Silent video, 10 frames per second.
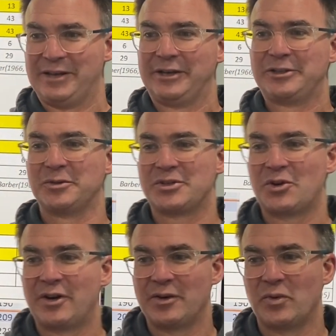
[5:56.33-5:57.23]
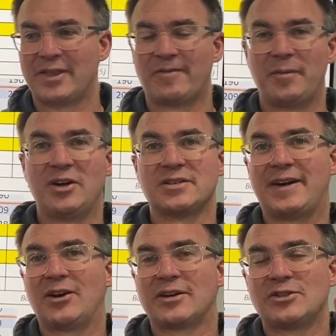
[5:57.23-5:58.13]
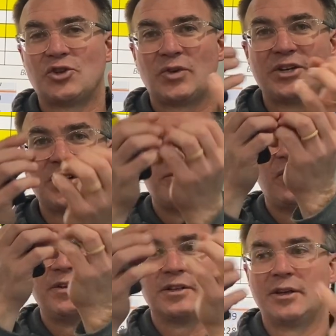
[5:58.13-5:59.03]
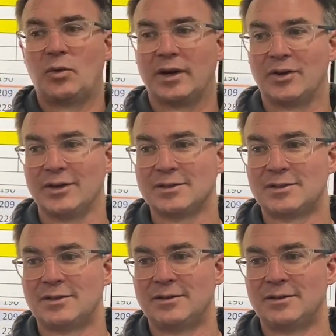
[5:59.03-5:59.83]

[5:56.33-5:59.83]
So starting from areas of higher concentration and moving to lower areas.